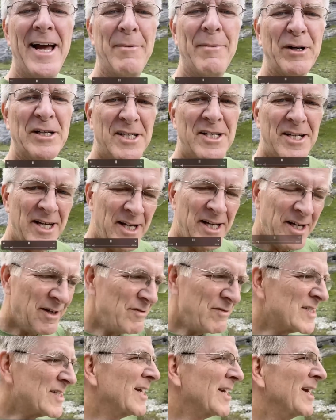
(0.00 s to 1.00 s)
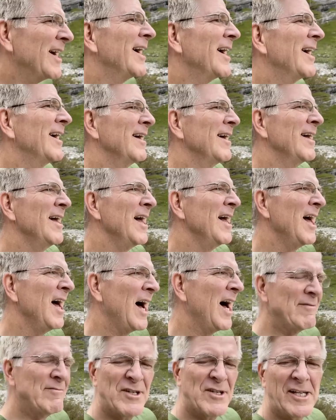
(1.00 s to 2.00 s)
I'm Rick Steves.
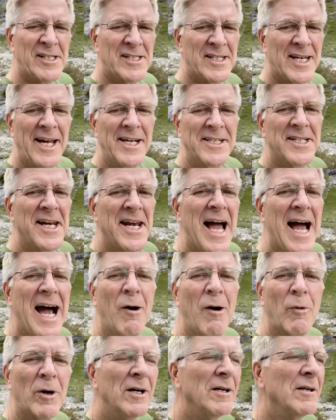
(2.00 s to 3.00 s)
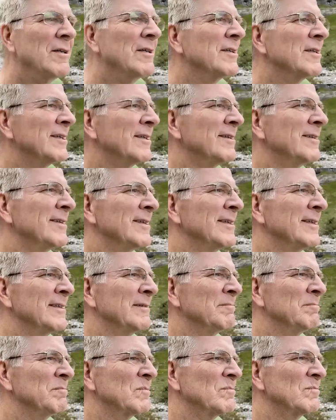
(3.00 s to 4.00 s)
I've just hiked an hour,
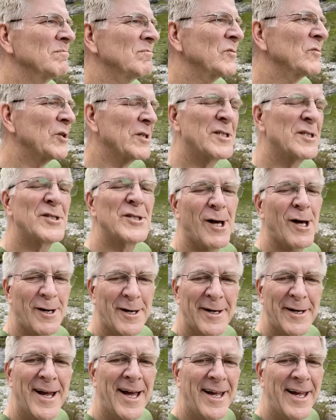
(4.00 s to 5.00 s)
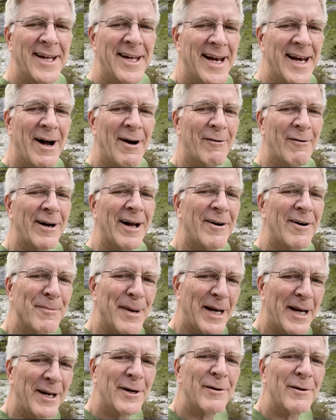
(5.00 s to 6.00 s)
good solid hike, an hour out of
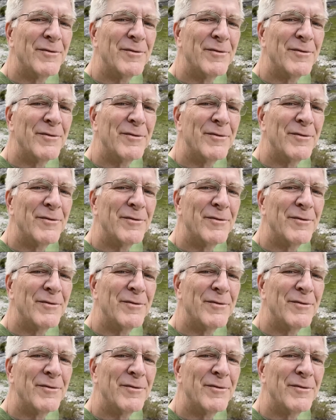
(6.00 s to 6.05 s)
my little